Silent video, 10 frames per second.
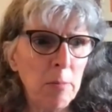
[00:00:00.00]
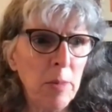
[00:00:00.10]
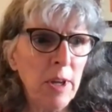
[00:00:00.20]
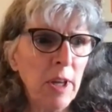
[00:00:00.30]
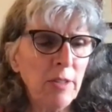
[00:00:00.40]

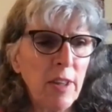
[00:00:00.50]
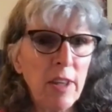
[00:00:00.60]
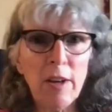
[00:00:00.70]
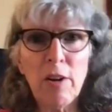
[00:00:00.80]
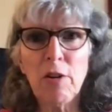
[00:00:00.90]
because they
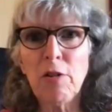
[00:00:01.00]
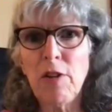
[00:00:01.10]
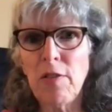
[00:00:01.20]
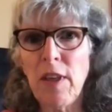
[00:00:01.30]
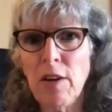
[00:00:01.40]
had heard
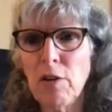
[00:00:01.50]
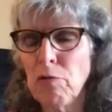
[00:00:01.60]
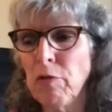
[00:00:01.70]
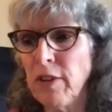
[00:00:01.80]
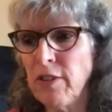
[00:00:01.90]
that they
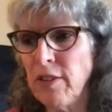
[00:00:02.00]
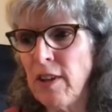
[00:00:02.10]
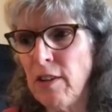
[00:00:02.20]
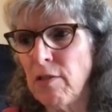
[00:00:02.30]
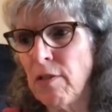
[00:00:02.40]
could
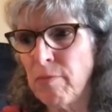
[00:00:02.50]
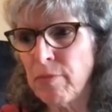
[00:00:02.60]
receive